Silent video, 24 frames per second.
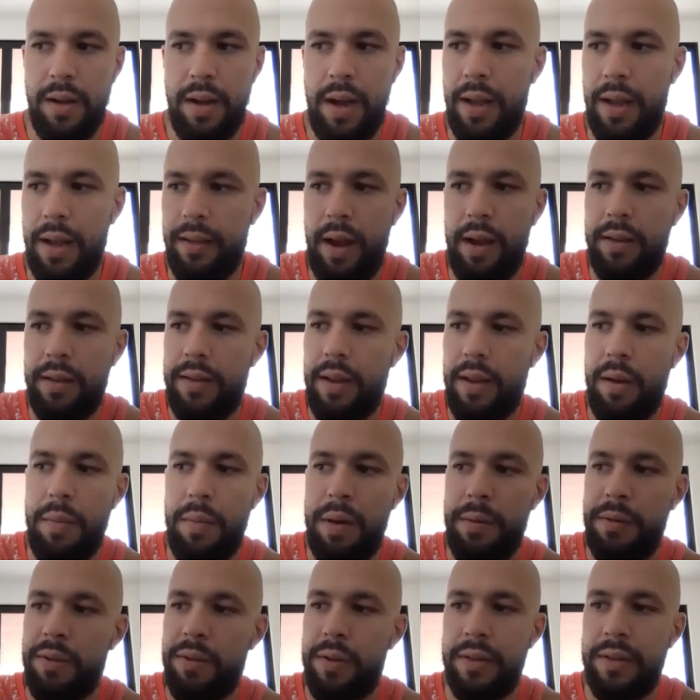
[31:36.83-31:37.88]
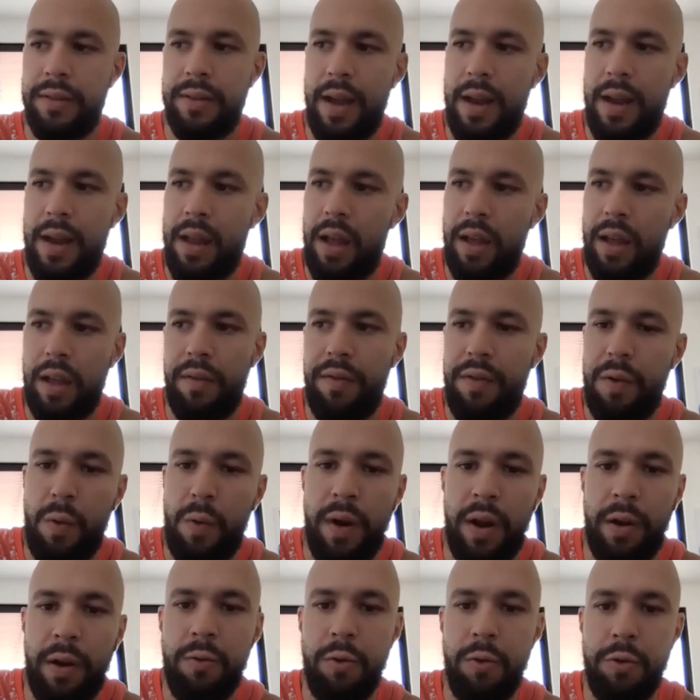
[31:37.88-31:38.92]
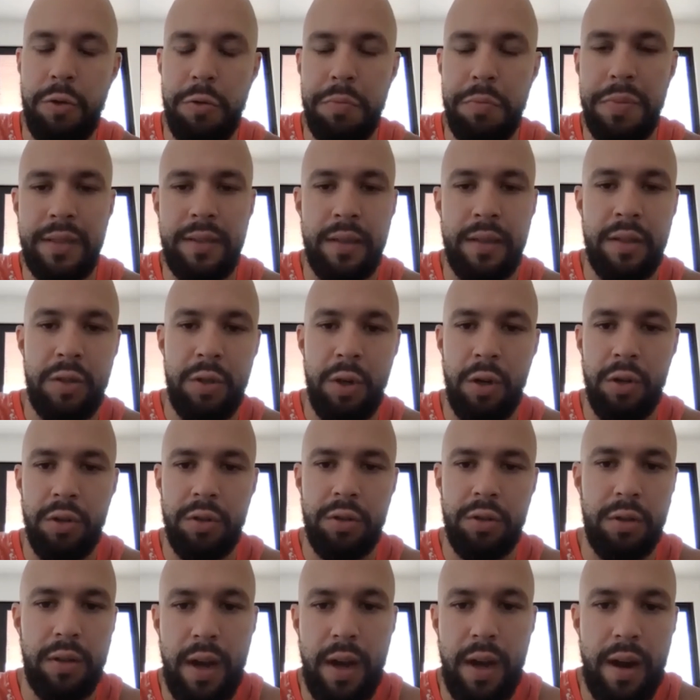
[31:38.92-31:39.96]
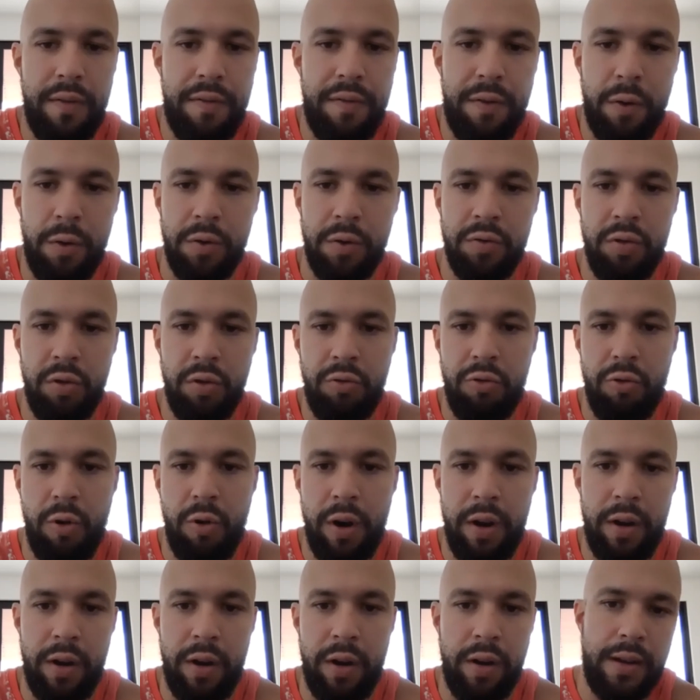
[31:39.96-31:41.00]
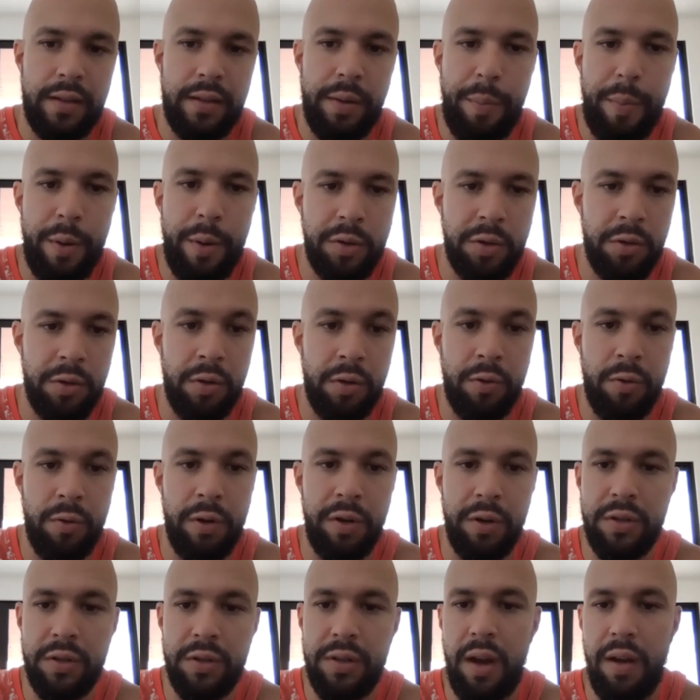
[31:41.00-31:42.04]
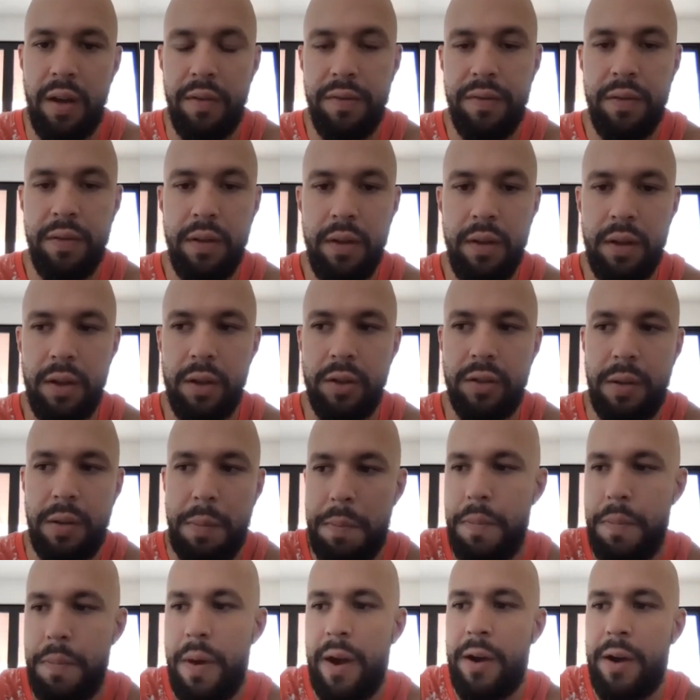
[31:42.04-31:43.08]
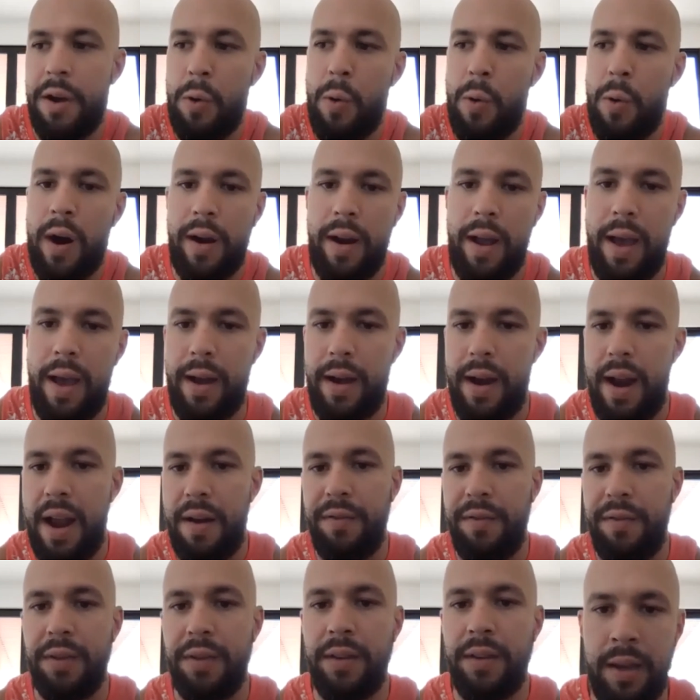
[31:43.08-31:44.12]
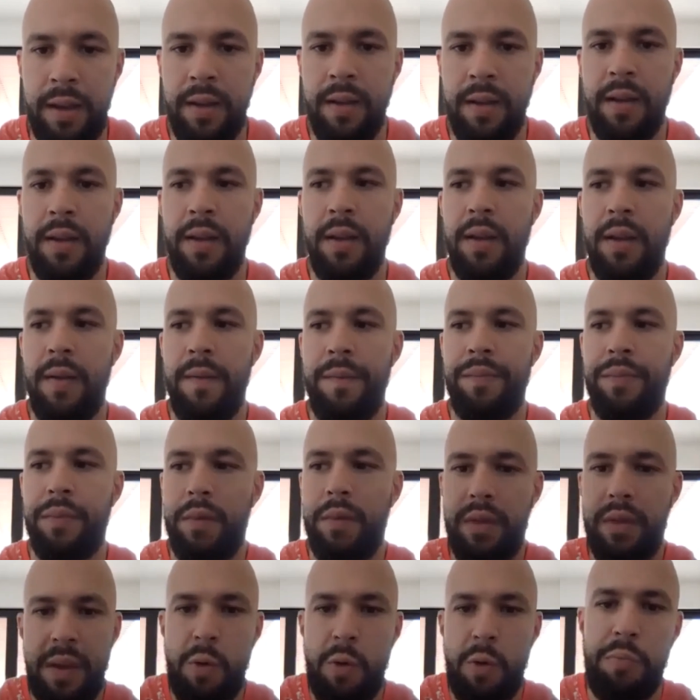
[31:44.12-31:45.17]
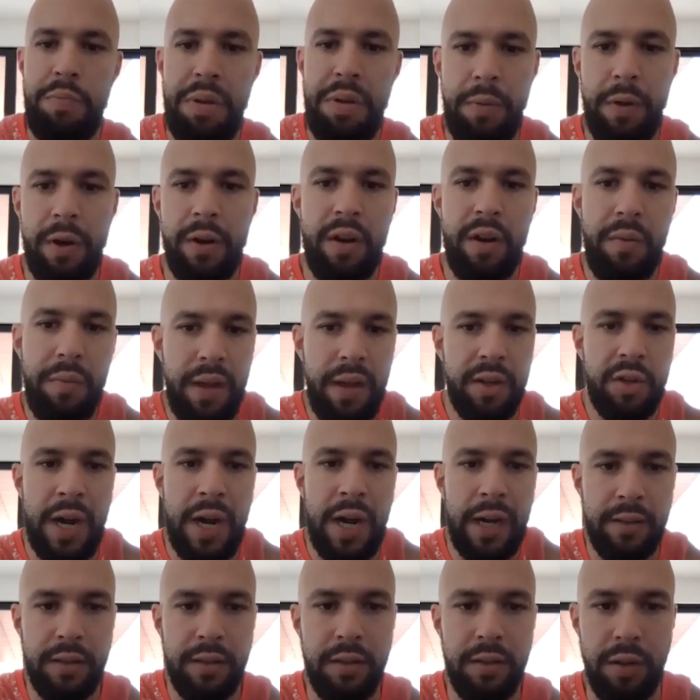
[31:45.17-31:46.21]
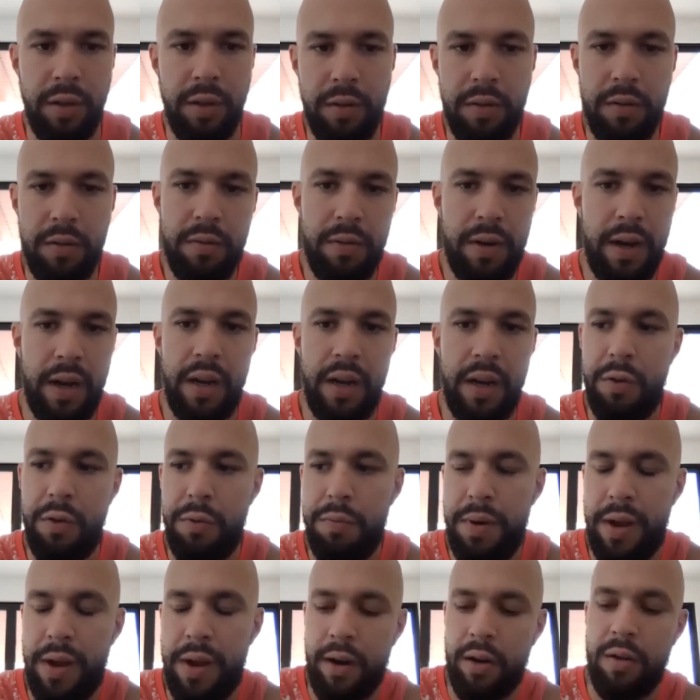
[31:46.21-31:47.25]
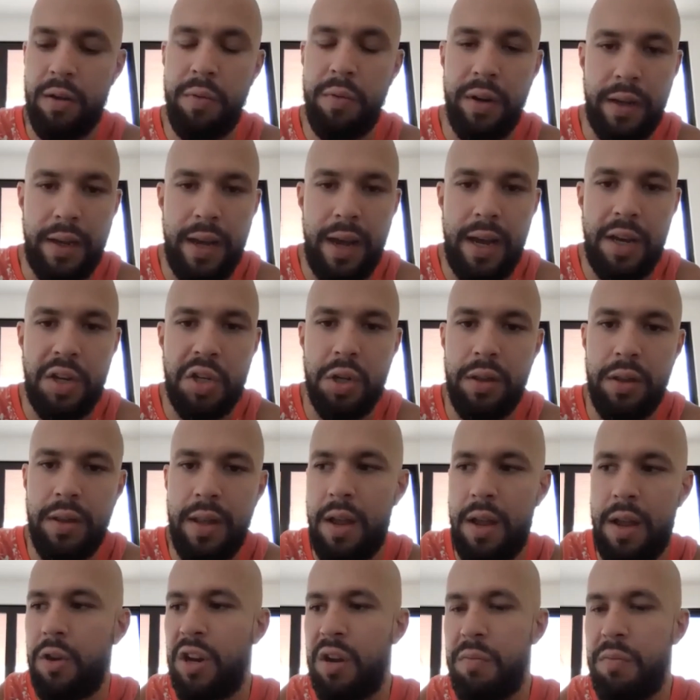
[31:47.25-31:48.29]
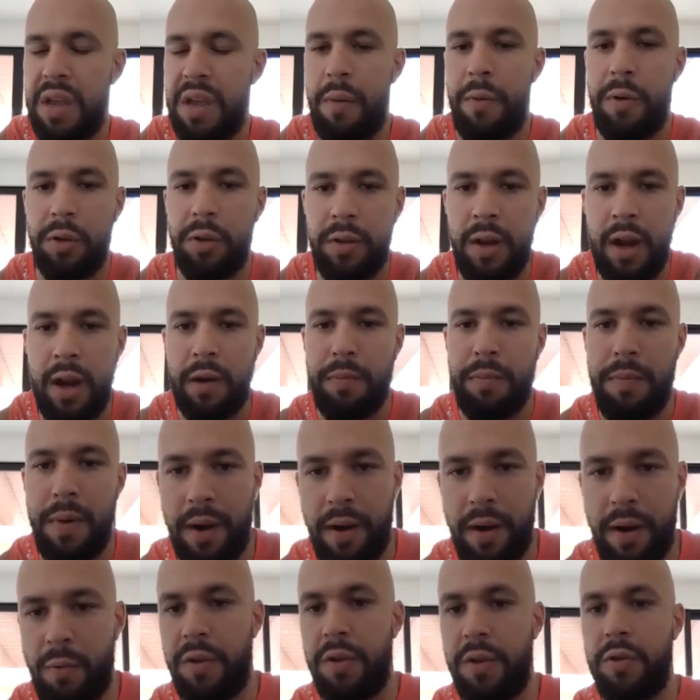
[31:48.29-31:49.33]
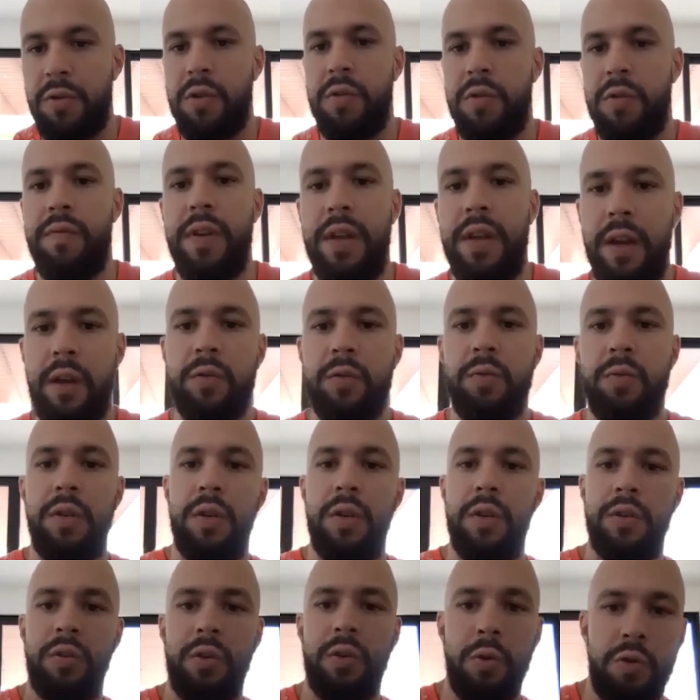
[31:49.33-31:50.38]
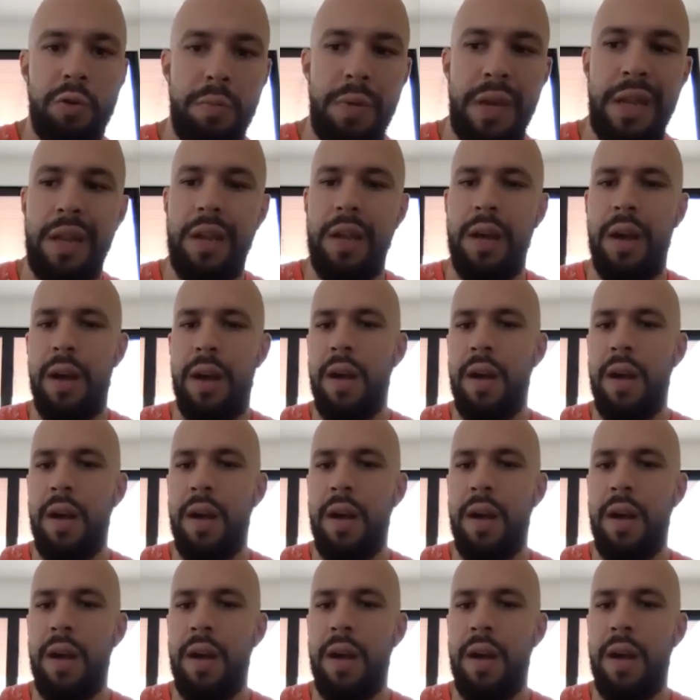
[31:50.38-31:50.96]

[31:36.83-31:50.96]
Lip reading: I tell my students again, like, if you want to grow your business, you also got to focus on growing as a person and growing yourself. Because the better you are at everything, the more people are going to be attracted to you, right? If you're better at communication, then you're going to be able to talk better when you're doing videos, when you're on social media.